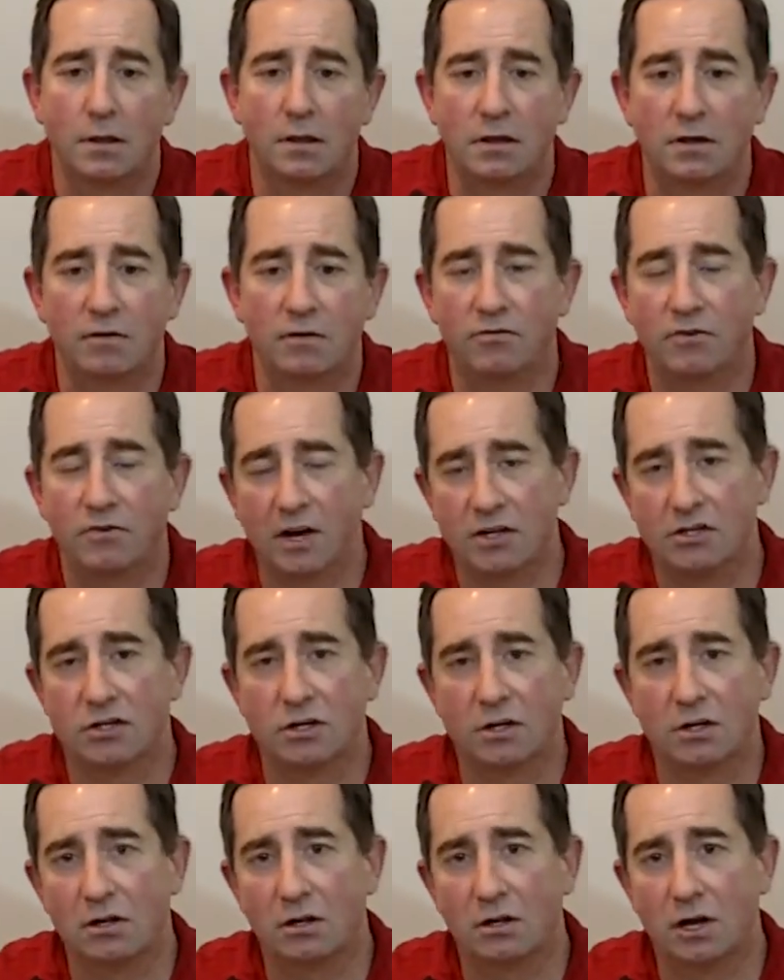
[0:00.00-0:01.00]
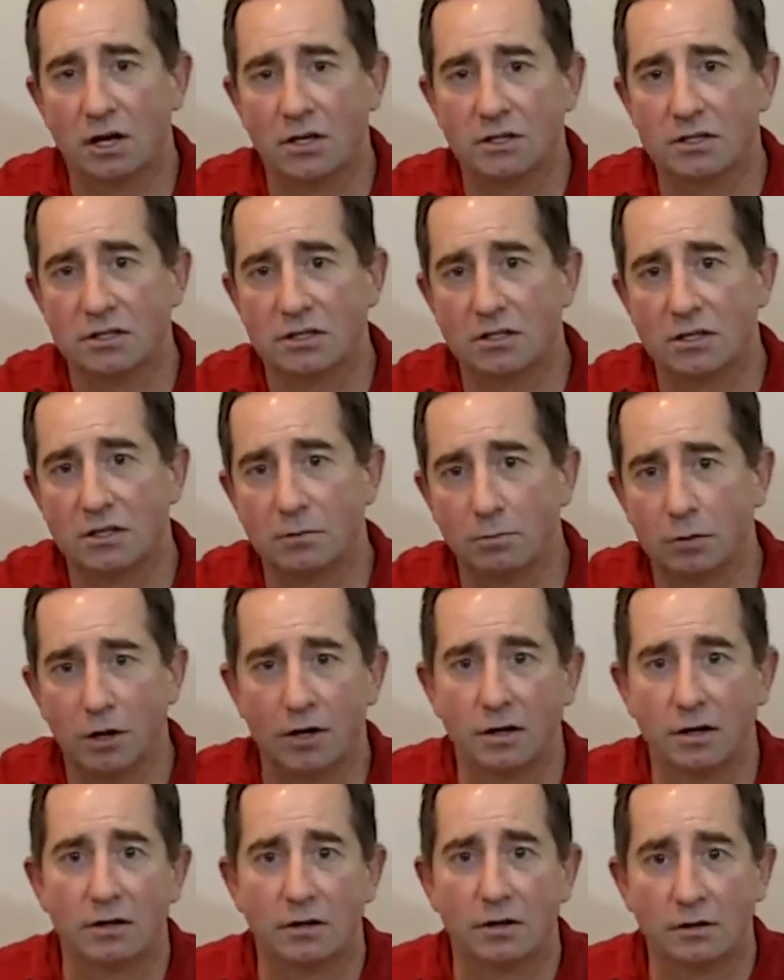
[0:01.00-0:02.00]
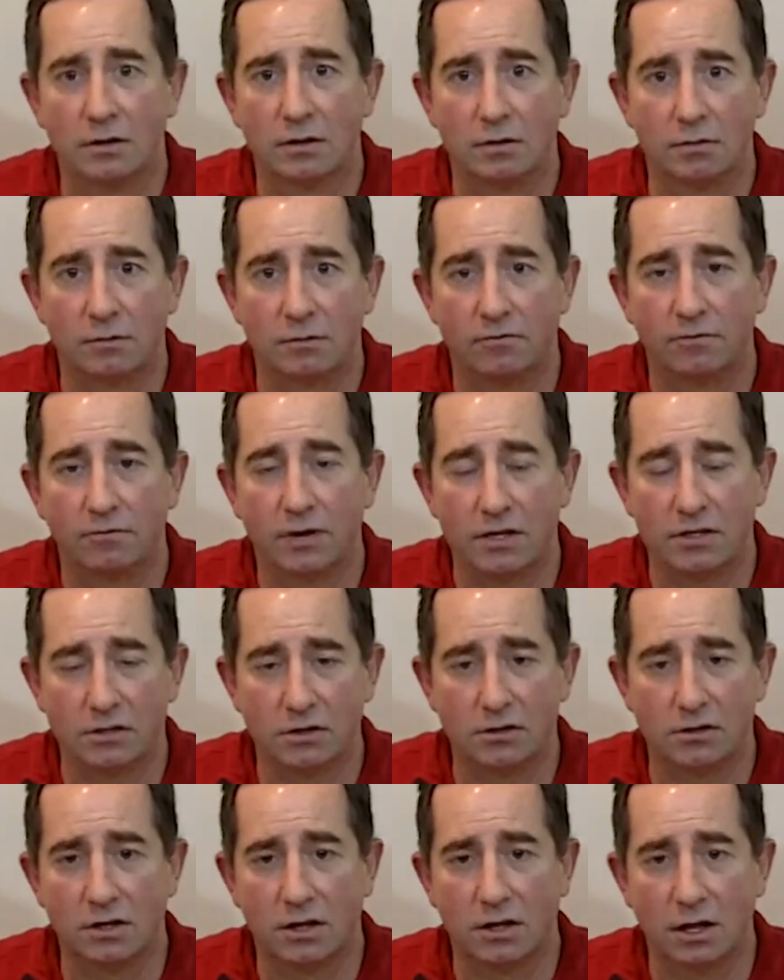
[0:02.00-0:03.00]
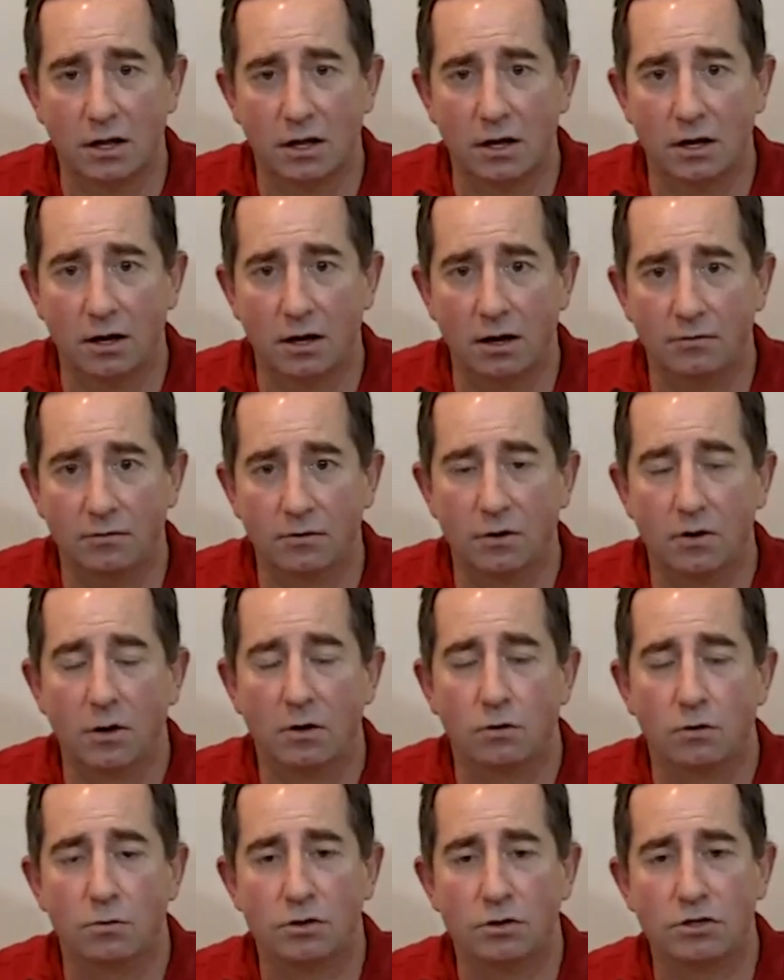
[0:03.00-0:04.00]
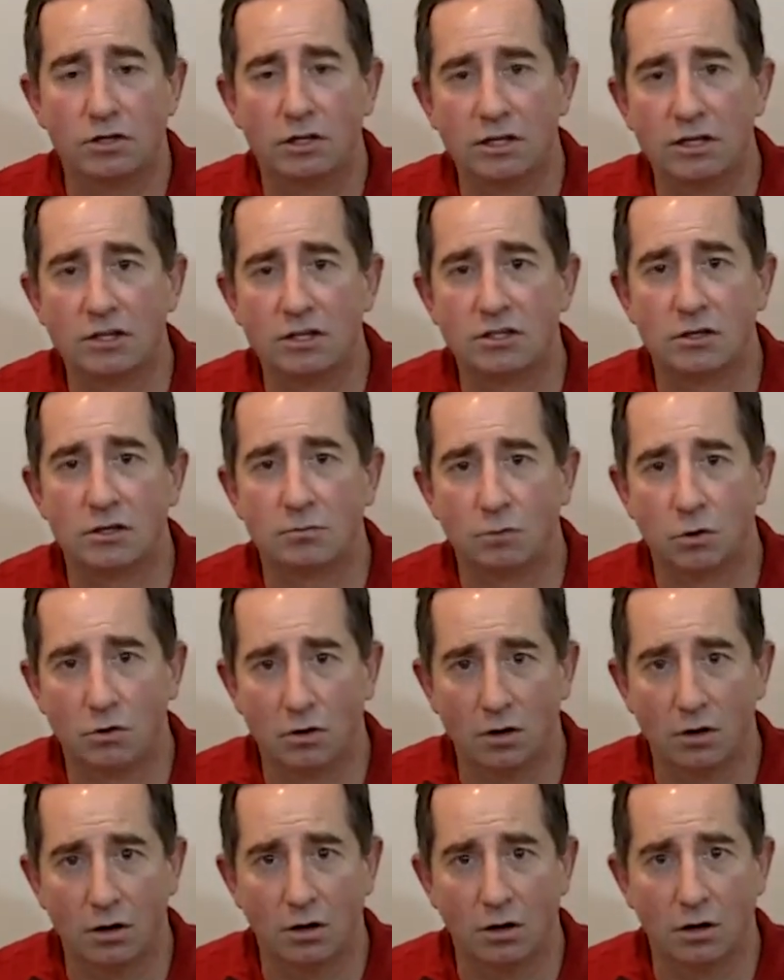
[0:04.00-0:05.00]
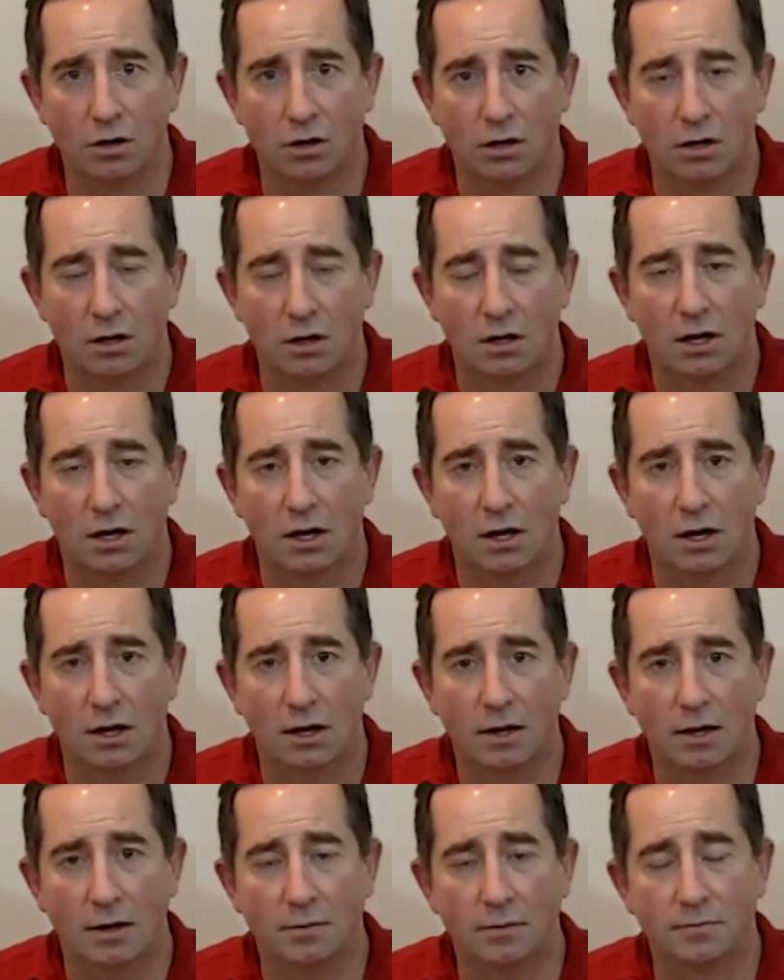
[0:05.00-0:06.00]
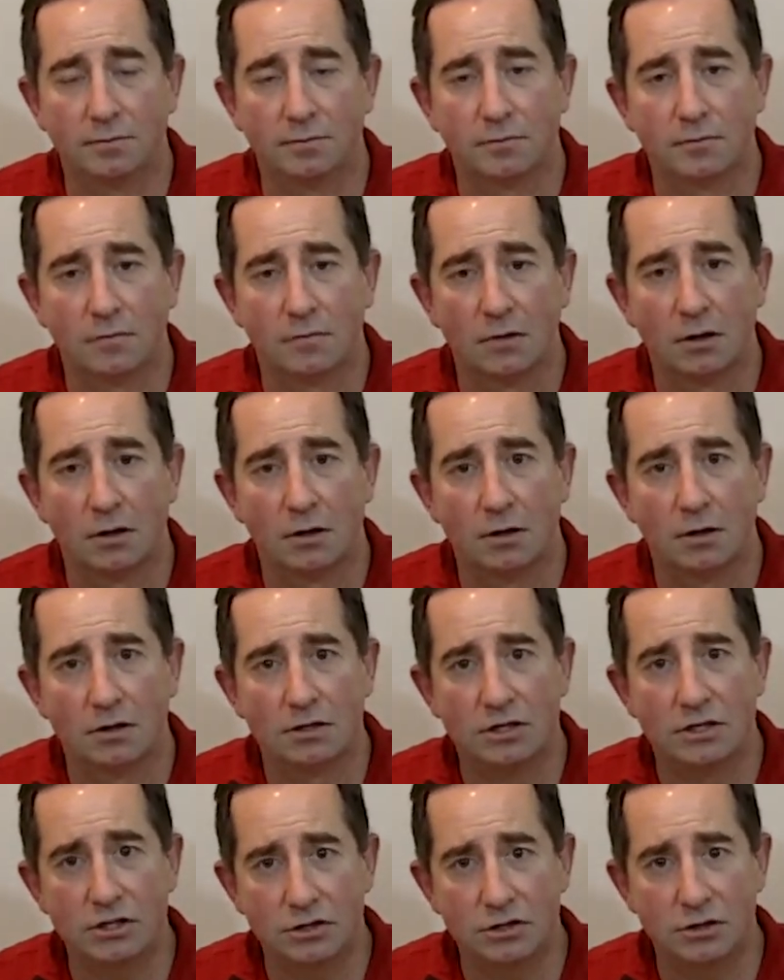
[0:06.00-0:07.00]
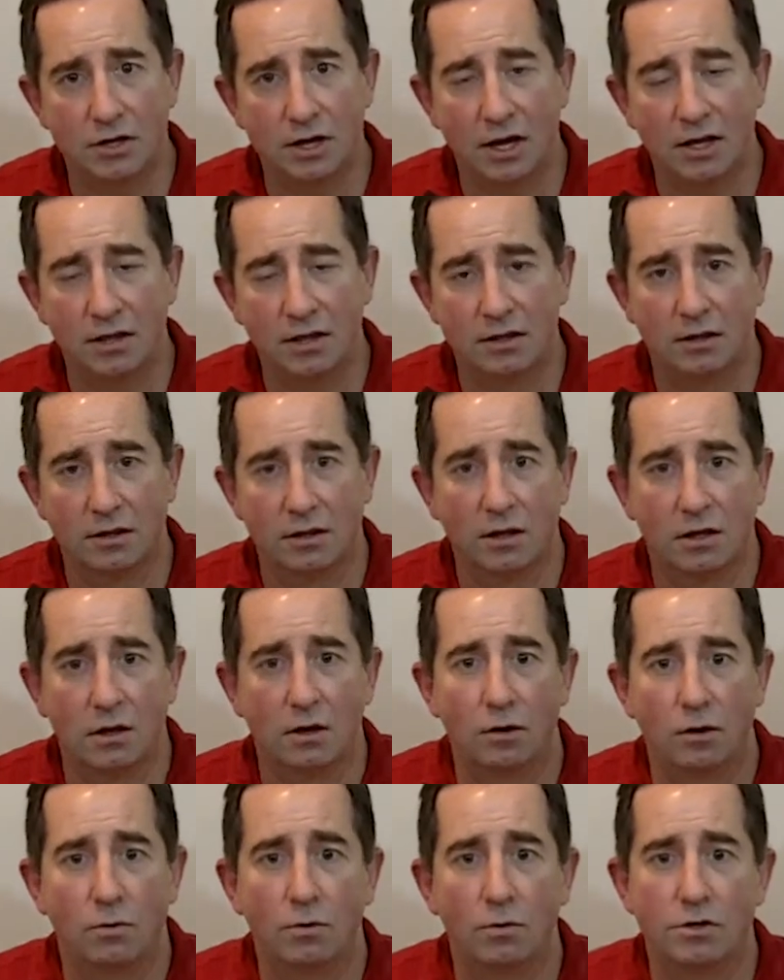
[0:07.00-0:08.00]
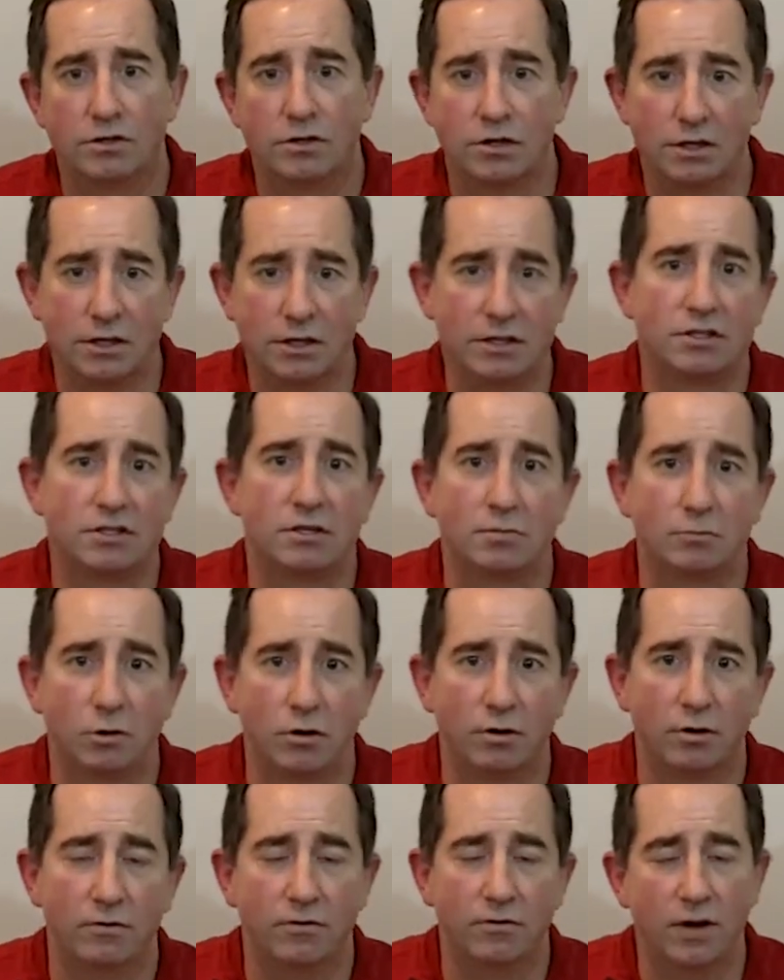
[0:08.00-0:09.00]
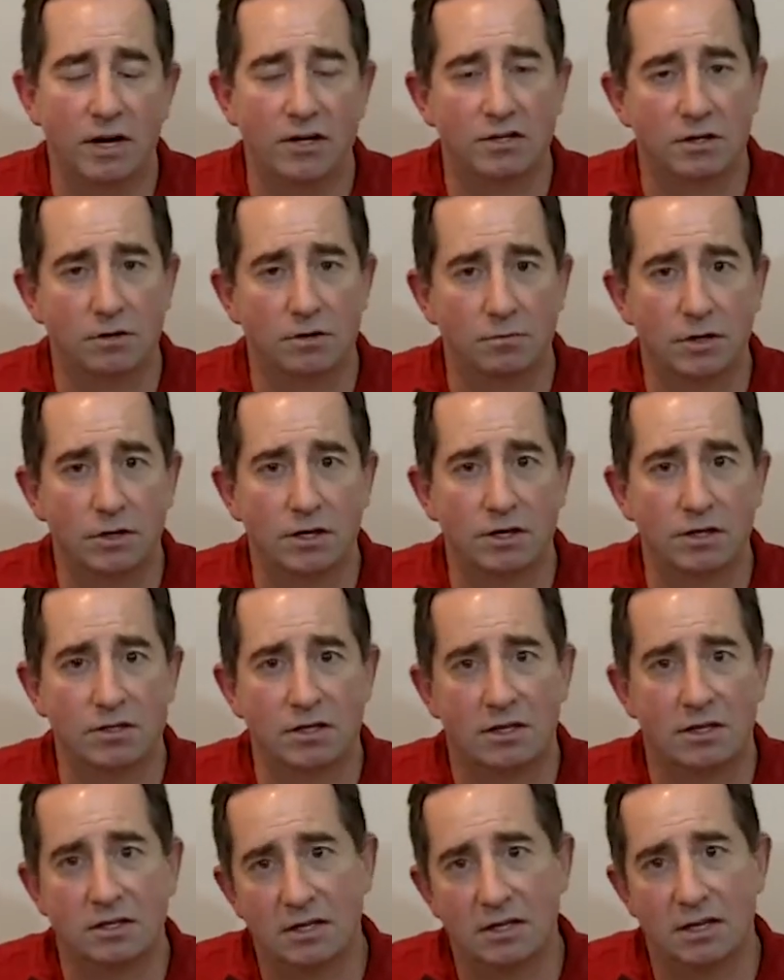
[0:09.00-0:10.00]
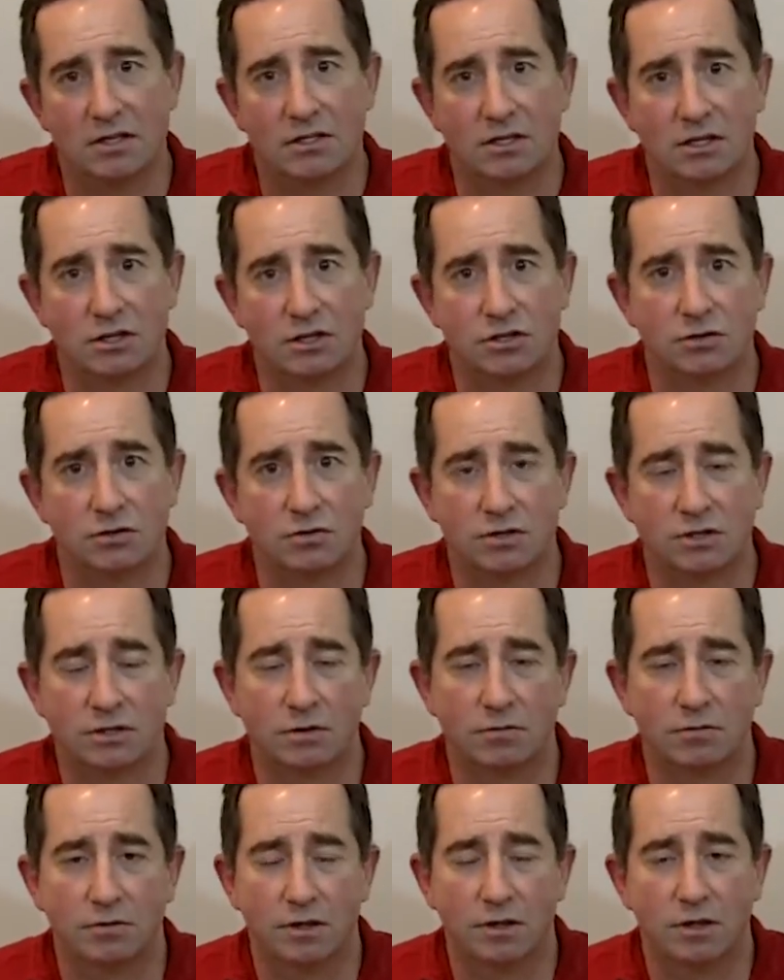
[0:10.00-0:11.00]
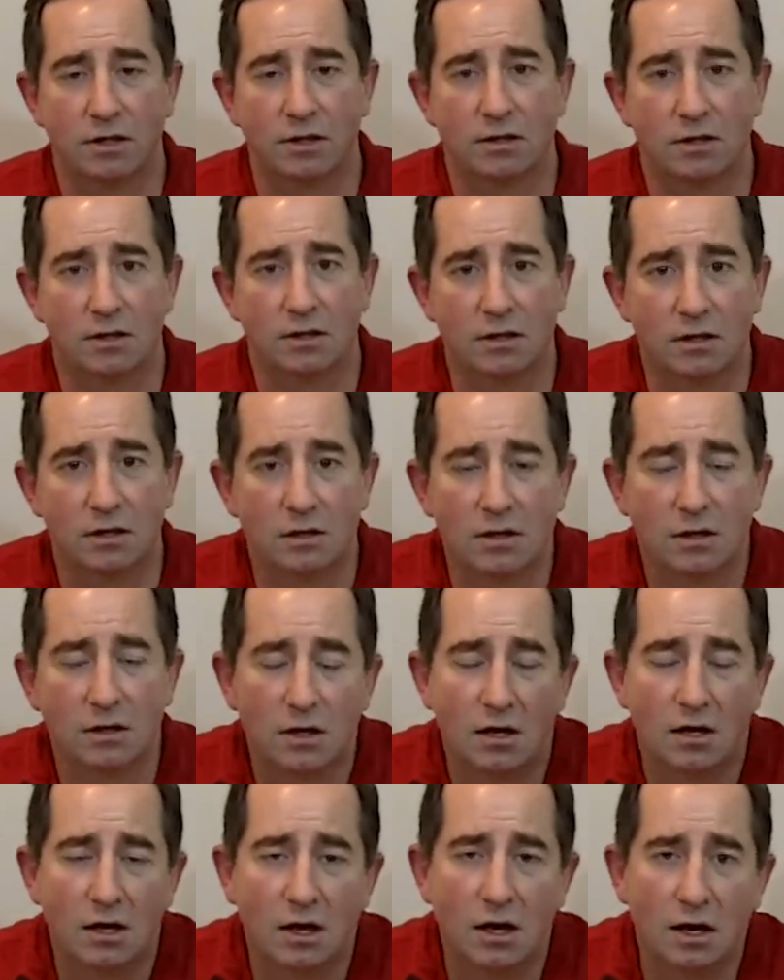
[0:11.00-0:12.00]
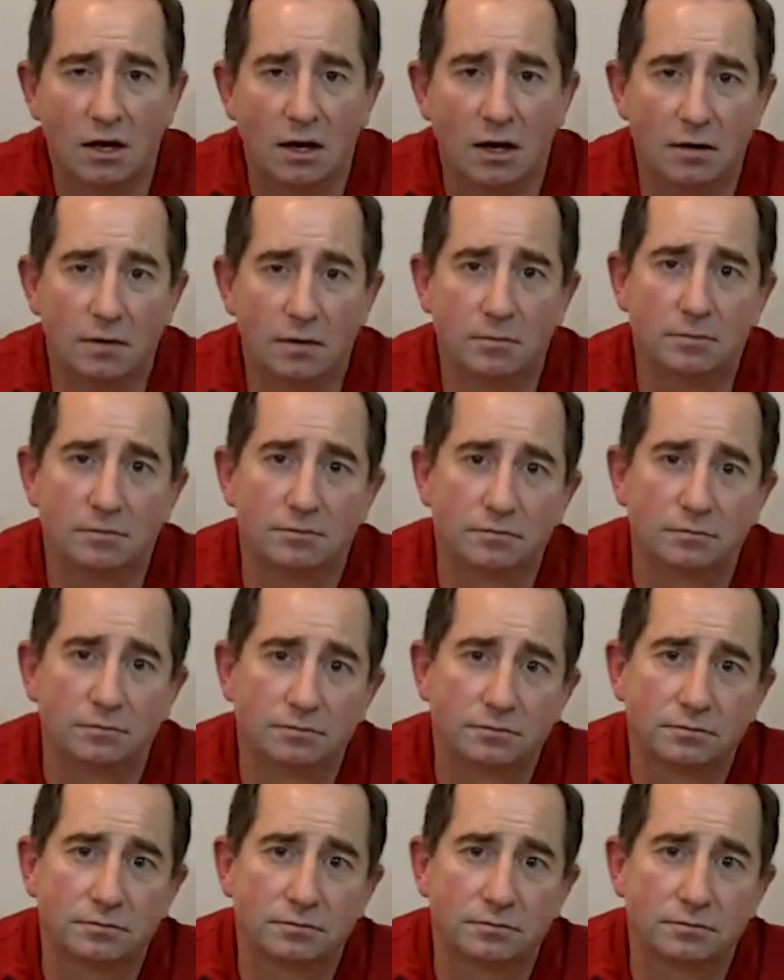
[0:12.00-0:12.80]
the infection causes the blood vessel to clot off, which leads to more um, tissue death, which leads to more infection because the dead tissue is something that the um,